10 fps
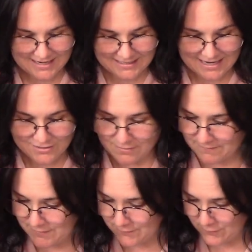Again, you
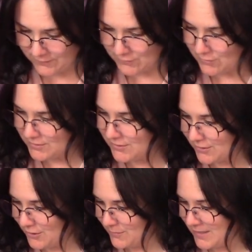have the four of swords,
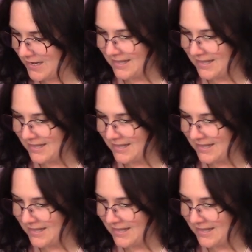the hermit,